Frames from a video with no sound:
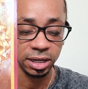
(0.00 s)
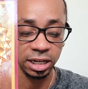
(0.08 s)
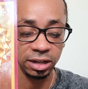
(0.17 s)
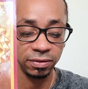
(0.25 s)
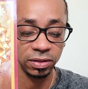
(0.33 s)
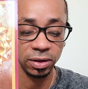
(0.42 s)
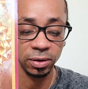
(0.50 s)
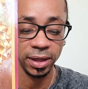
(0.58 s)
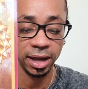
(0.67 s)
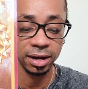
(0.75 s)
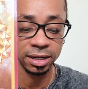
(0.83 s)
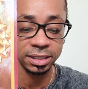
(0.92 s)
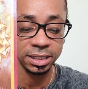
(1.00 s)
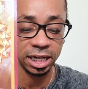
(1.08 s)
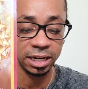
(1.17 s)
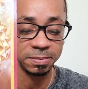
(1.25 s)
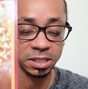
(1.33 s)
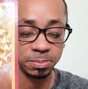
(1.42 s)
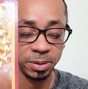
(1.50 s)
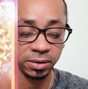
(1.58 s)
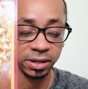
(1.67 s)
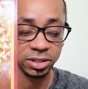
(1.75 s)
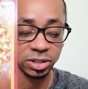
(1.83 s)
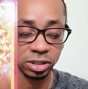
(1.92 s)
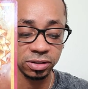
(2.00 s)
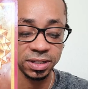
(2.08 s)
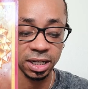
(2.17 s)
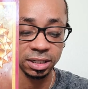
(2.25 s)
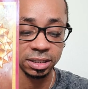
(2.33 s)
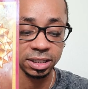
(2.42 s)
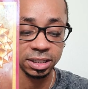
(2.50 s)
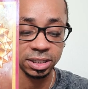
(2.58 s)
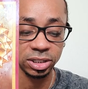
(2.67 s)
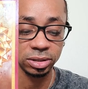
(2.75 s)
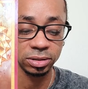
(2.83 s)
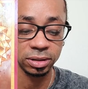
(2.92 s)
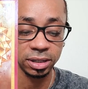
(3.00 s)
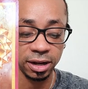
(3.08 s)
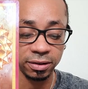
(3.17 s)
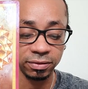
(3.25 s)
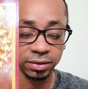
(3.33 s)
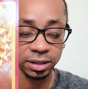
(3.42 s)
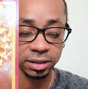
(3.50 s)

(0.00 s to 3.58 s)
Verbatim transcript: even though that untamed spirit serves unconditional love.